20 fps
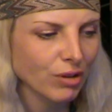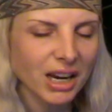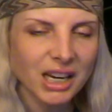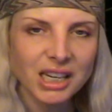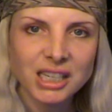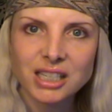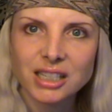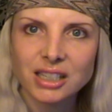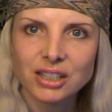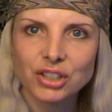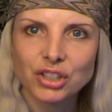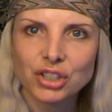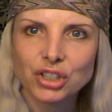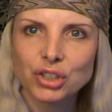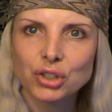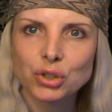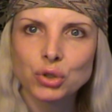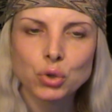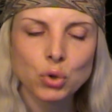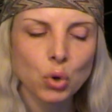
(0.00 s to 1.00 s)

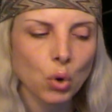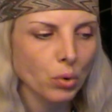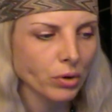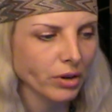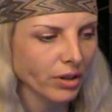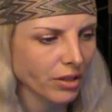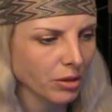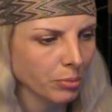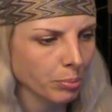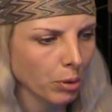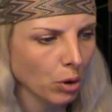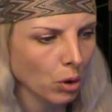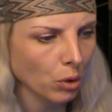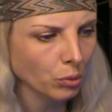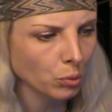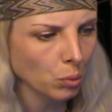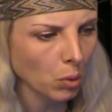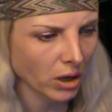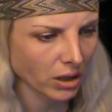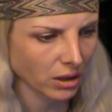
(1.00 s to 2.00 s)
radiance dawneth
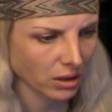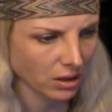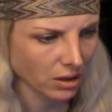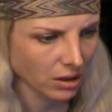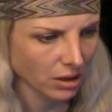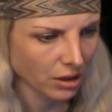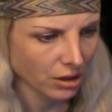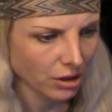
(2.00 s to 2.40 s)
upon one.